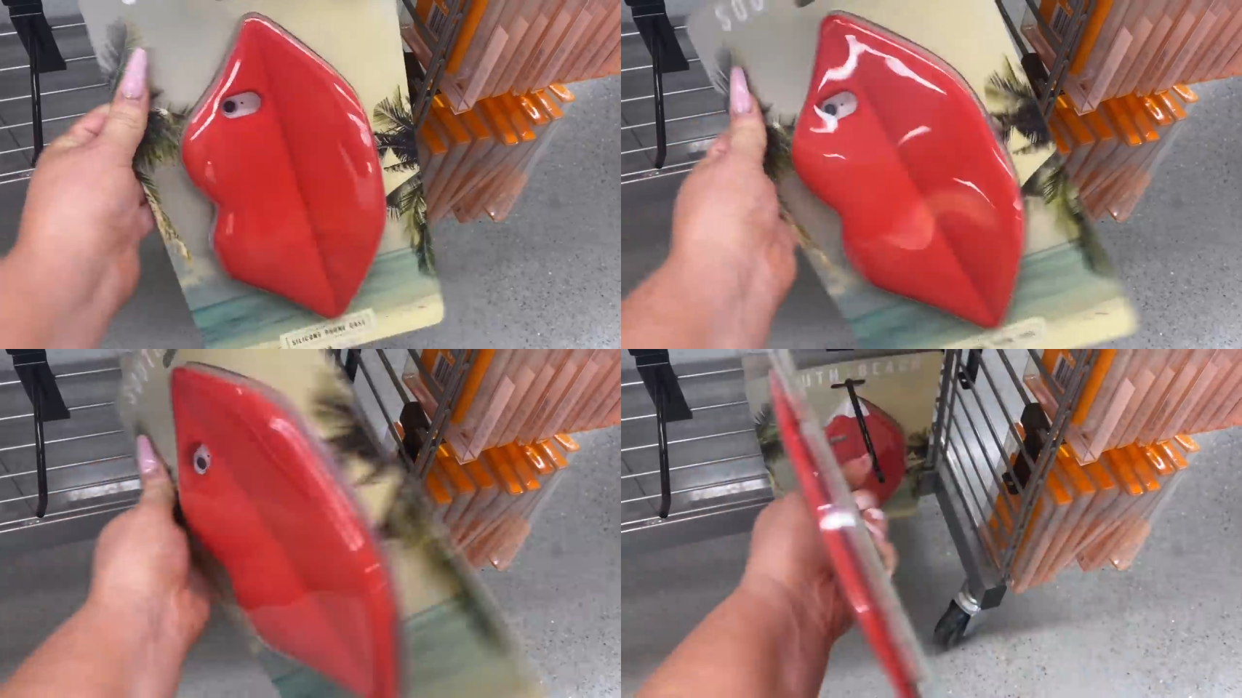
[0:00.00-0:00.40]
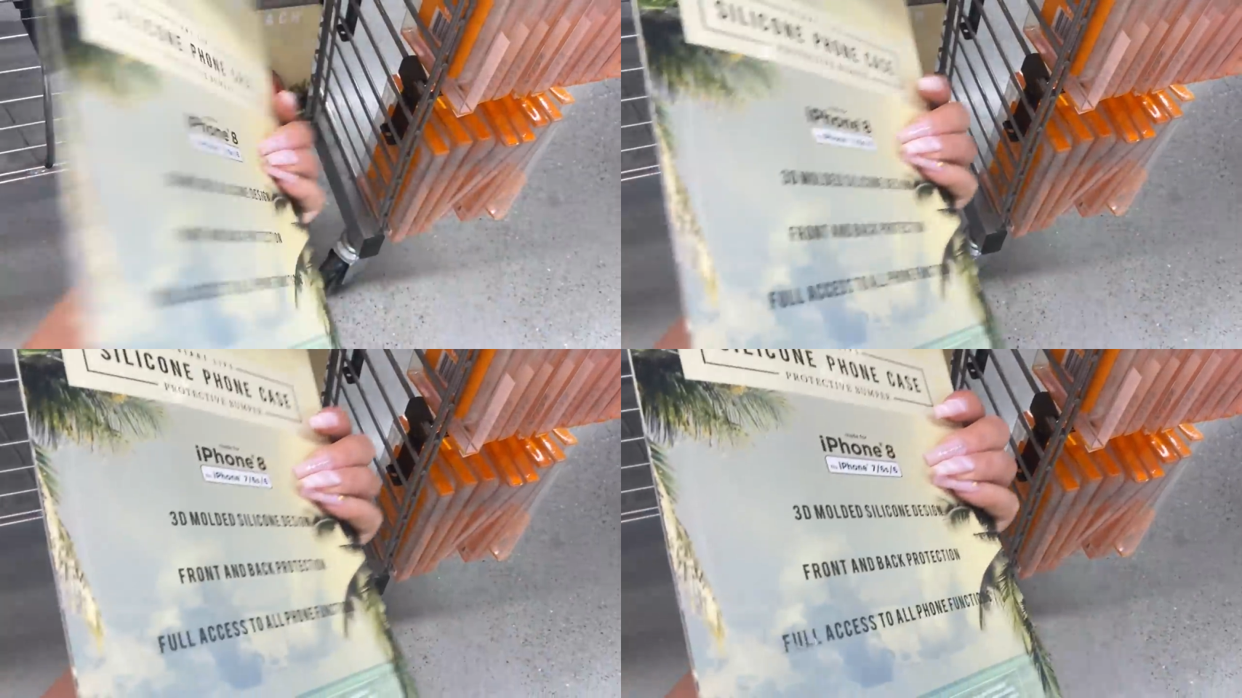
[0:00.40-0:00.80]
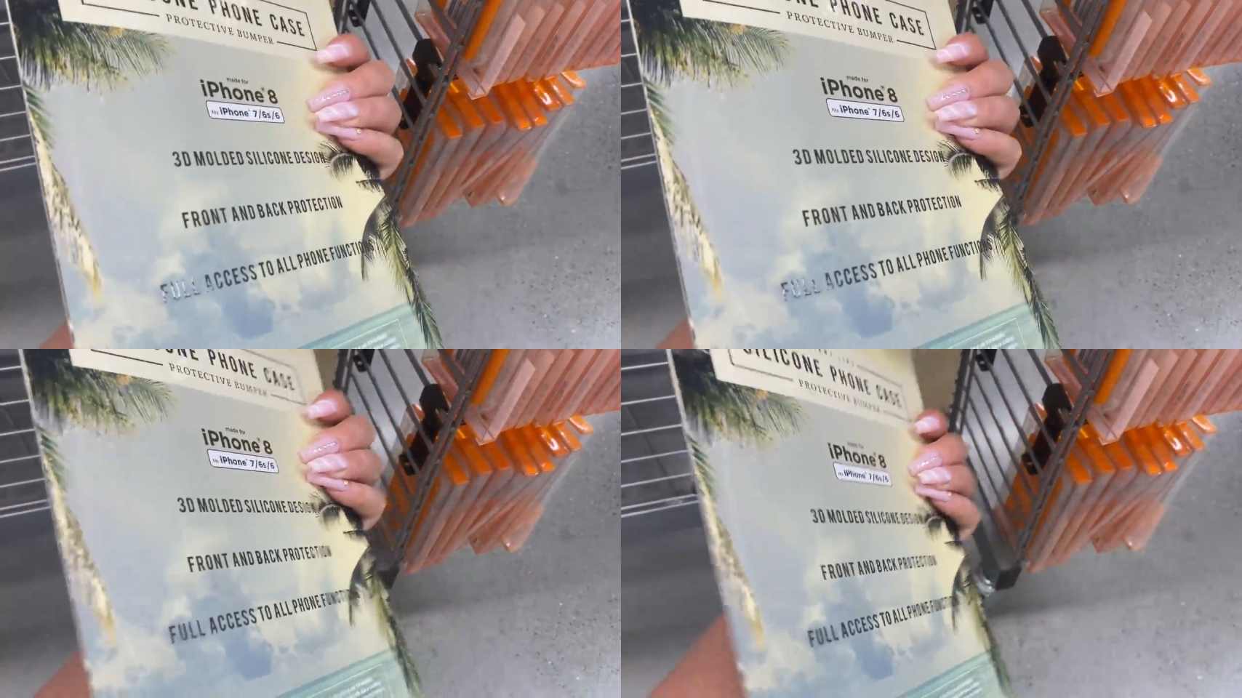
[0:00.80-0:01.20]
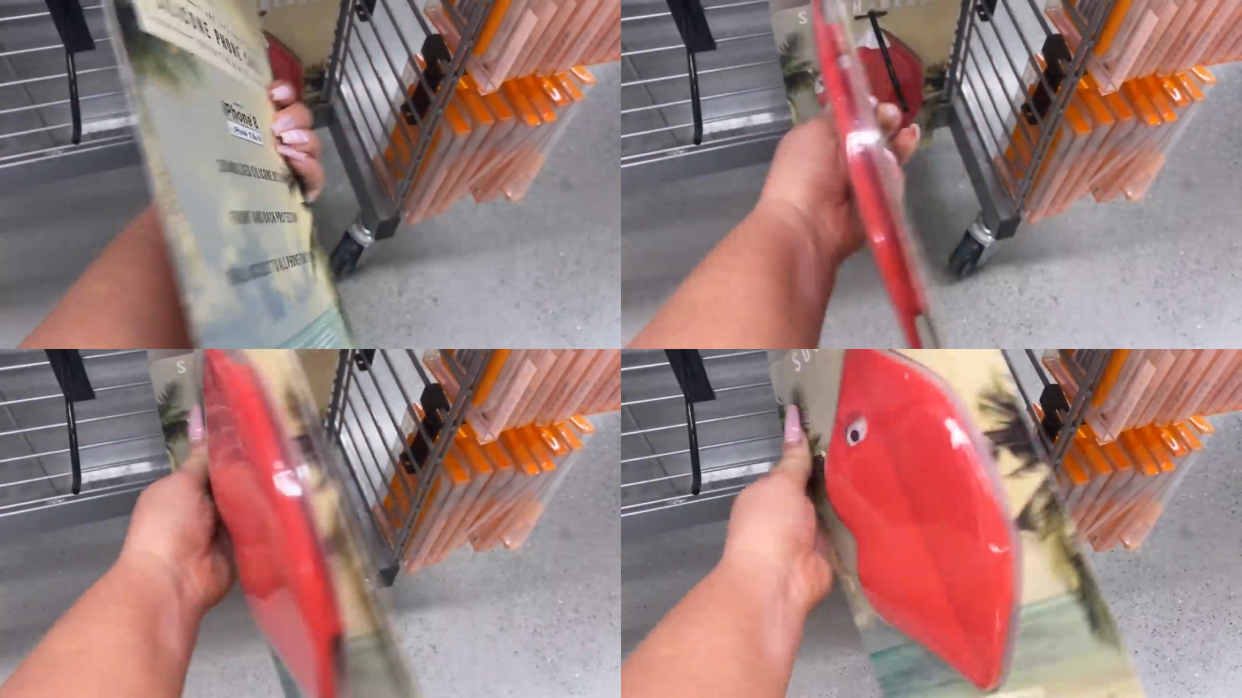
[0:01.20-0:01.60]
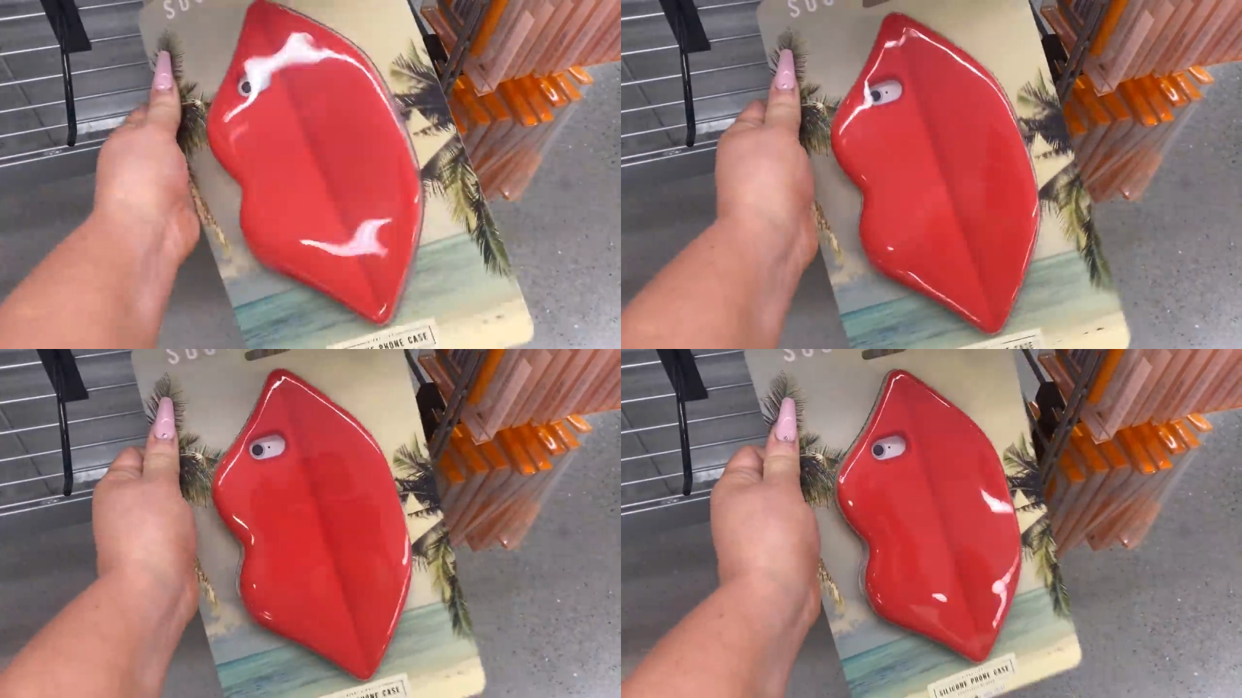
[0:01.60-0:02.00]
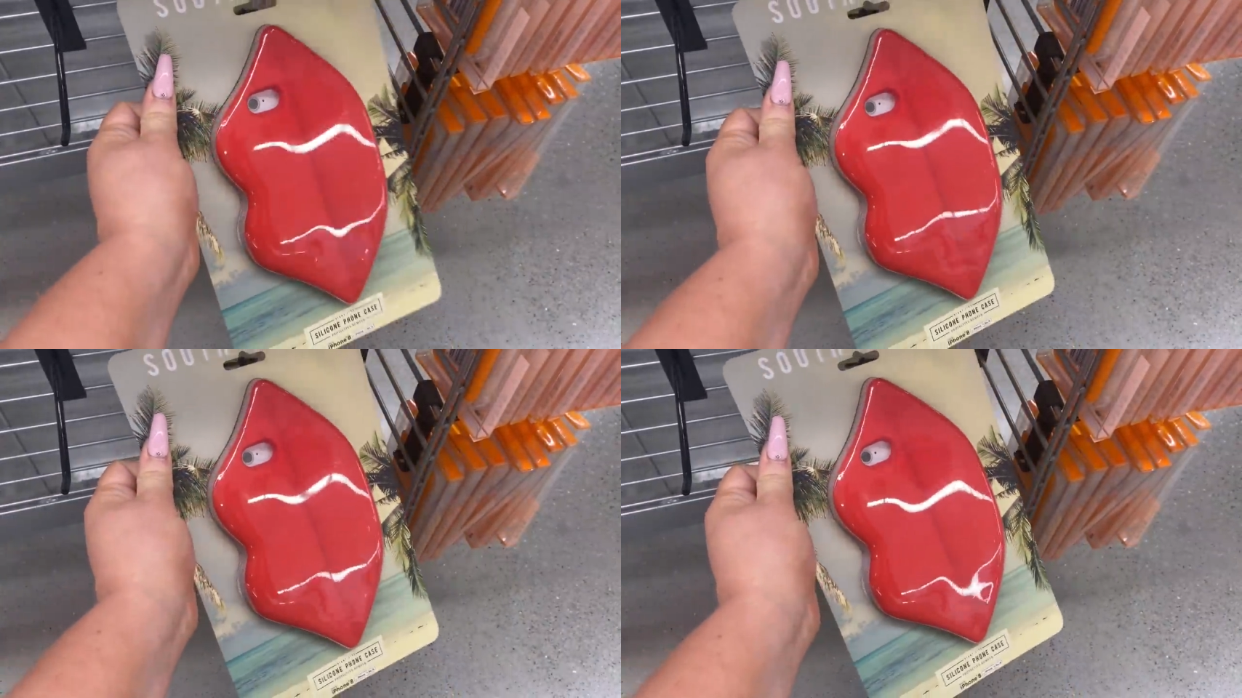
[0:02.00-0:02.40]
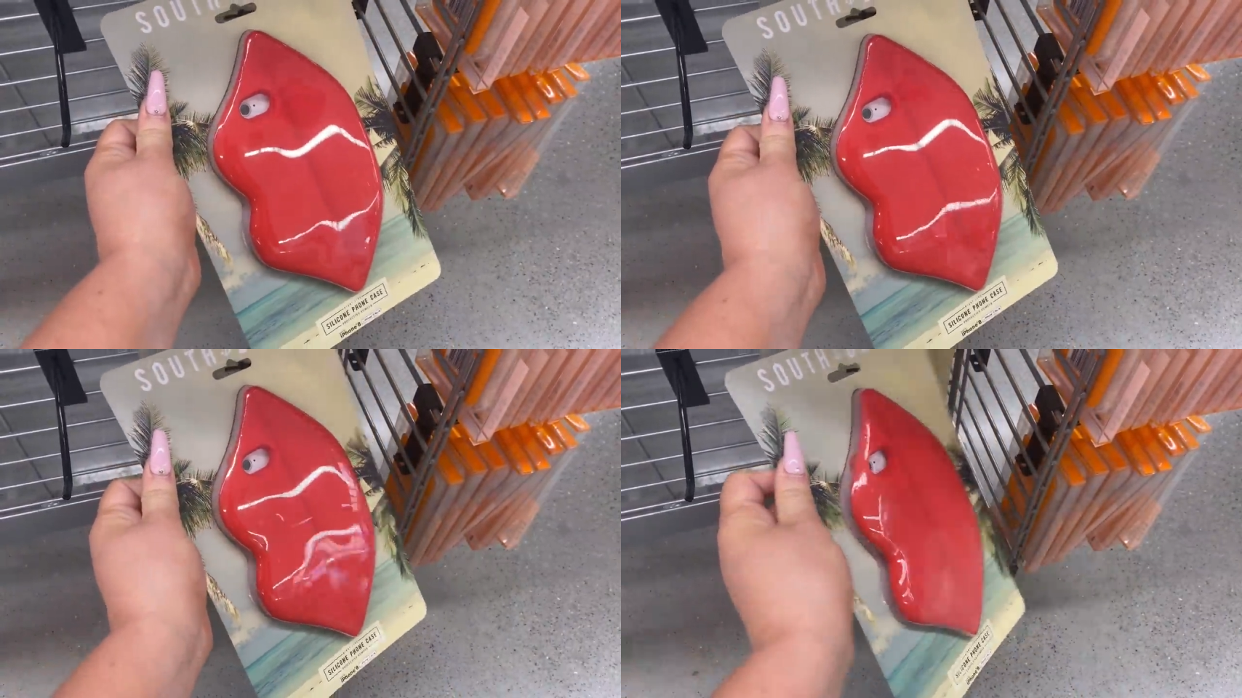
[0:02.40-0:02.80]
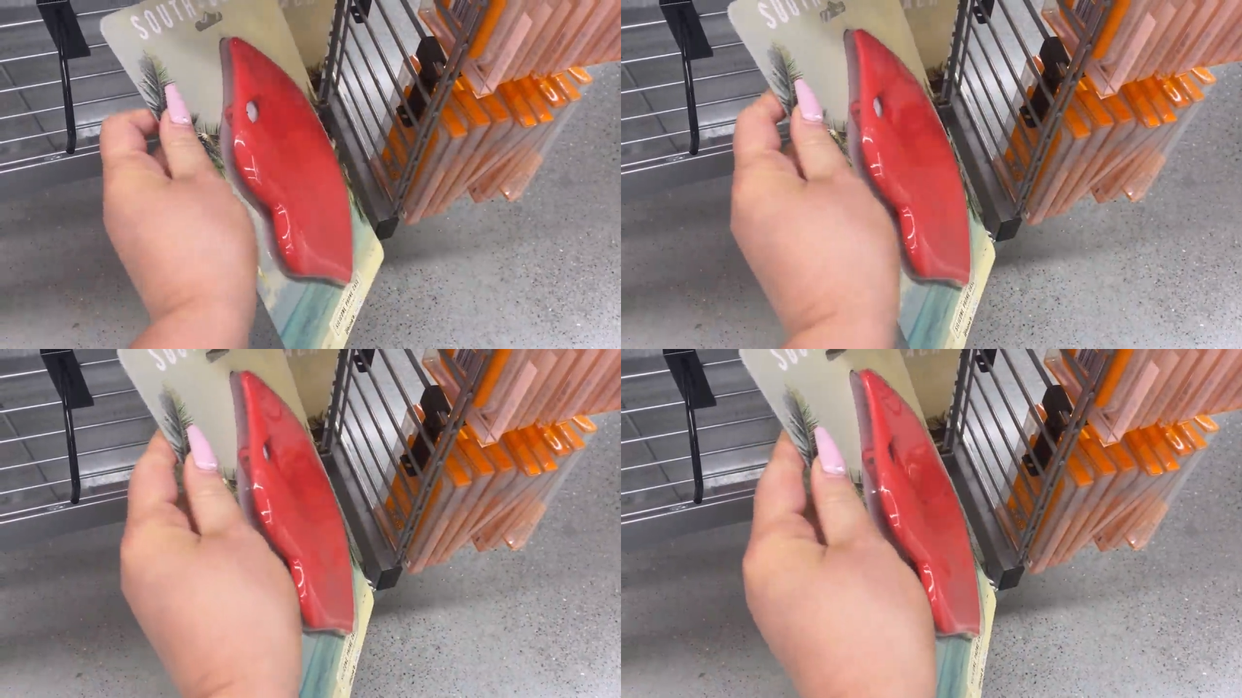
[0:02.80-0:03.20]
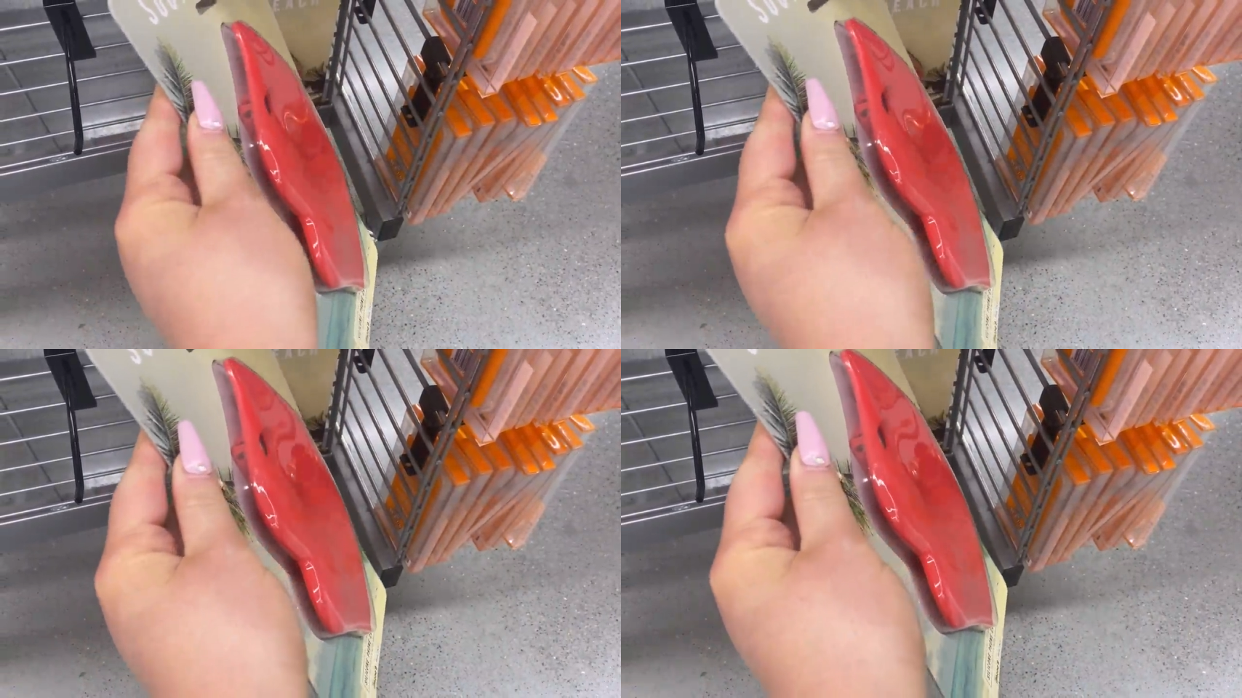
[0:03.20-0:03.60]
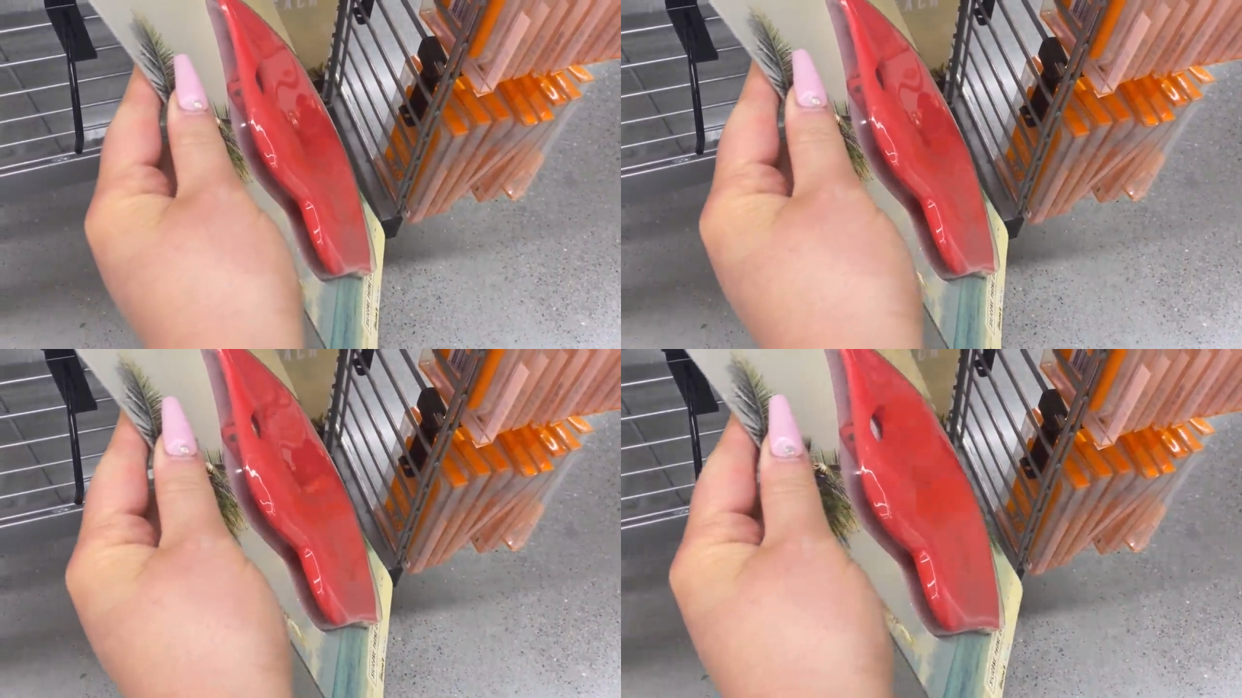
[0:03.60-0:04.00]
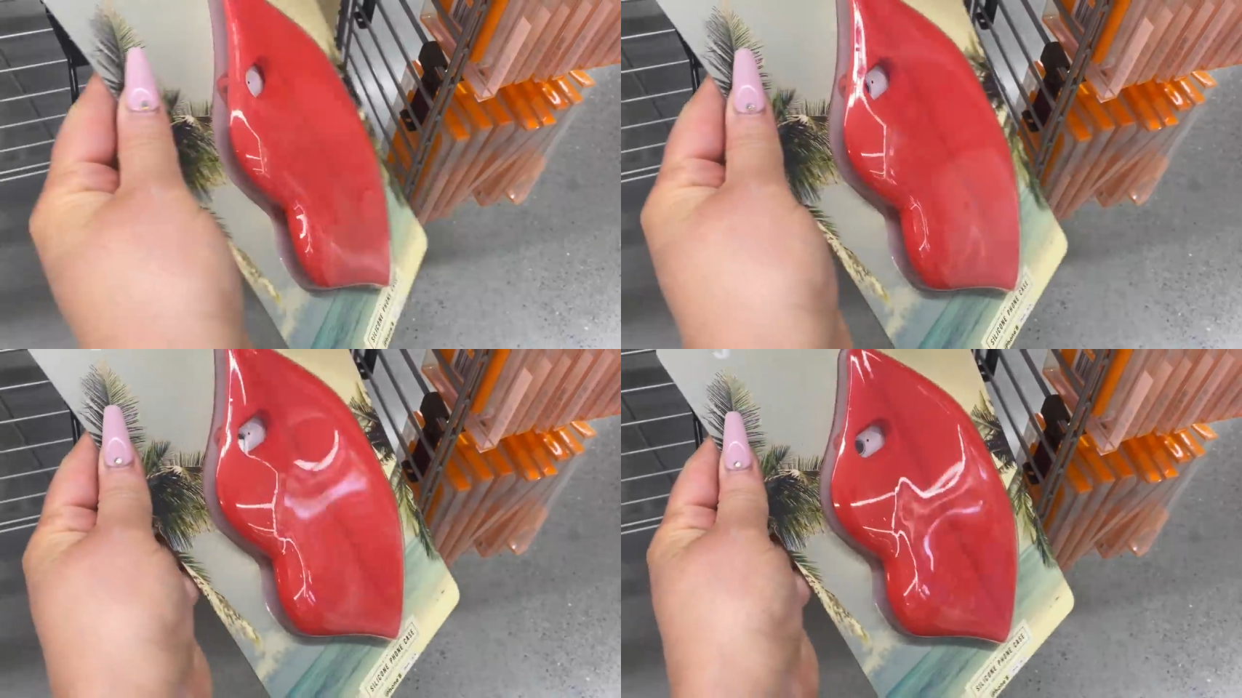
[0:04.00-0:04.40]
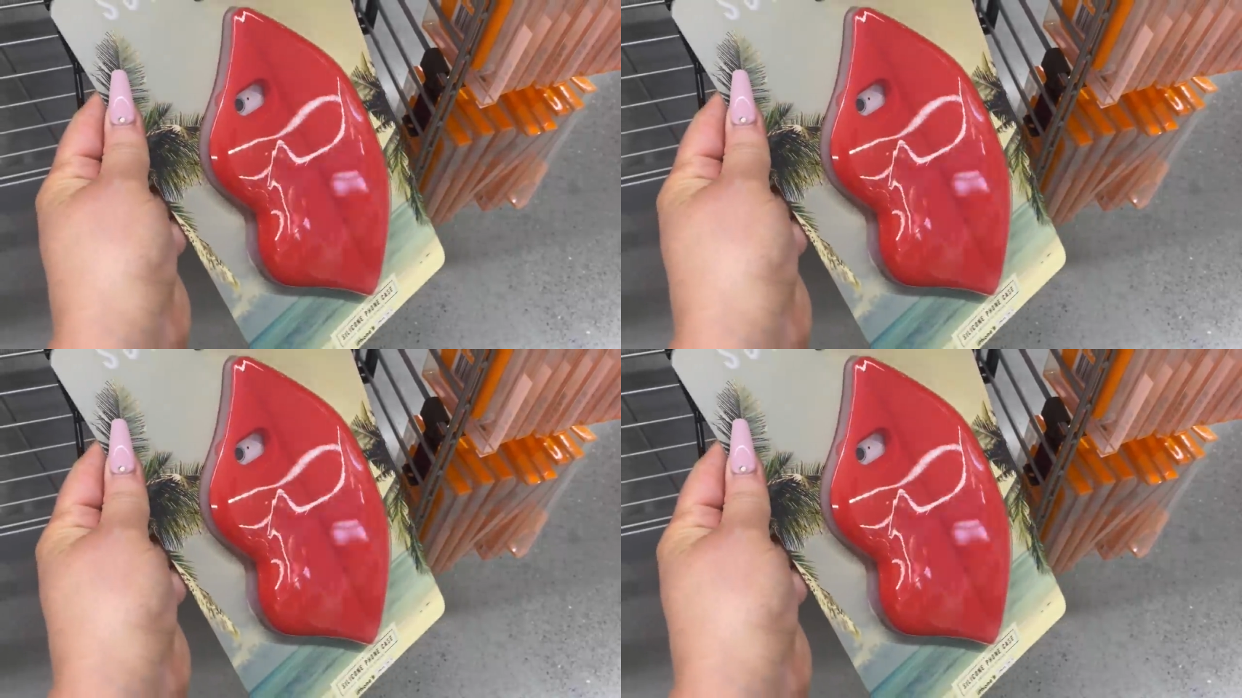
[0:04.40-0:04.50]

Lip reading: Nobody's mouth can be seen.